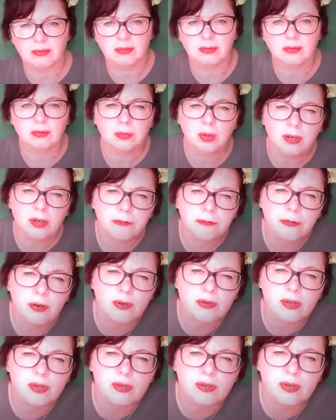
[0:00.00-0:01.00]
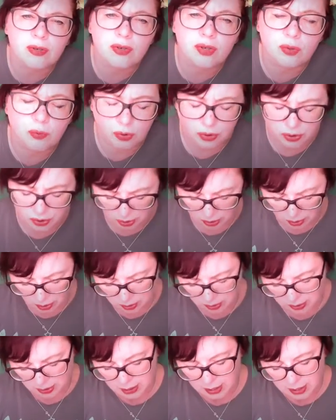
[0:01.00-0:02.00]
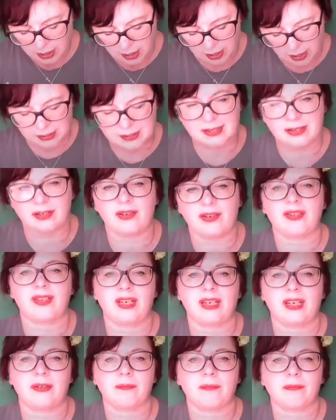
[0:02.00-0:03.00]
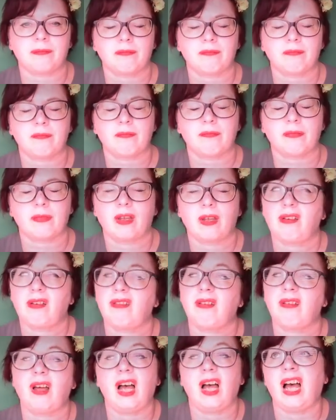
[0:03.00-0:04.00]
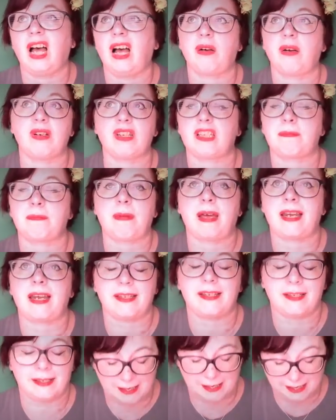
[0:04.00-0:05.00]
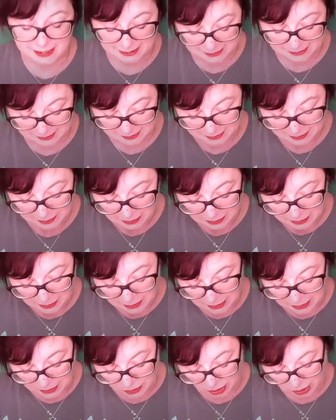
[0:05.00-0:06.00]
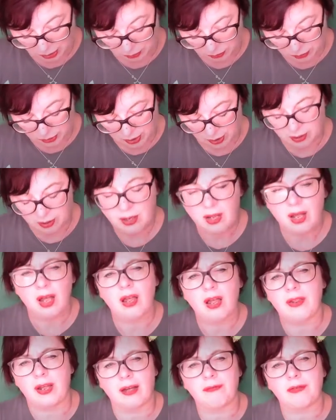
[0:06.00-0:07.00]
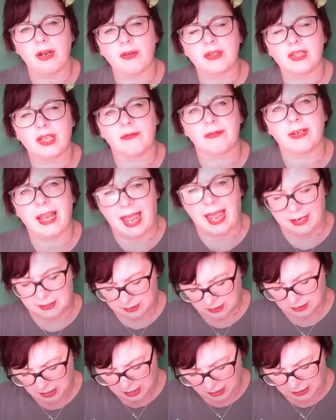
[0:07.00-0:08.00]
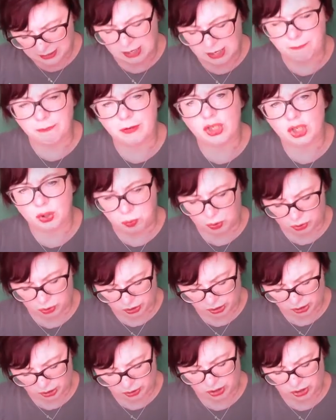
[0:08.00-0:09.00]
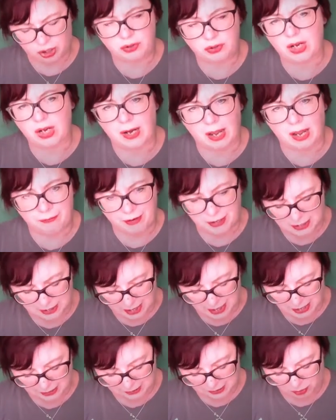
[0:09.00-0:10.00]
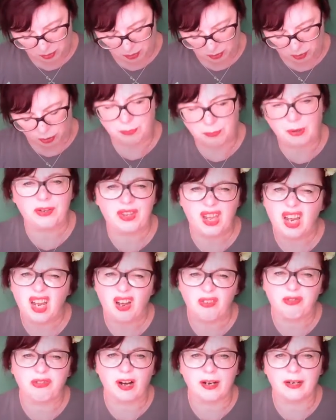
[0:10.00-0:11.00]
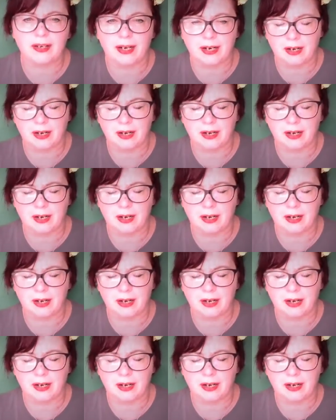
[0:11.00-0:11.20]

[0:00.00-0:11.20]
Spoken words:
What are foozles and squussocks? Asked Lucy. Outer space things, he told her. They have lots of legs, except for squussocks, who don't have any legs at all, but they are friendly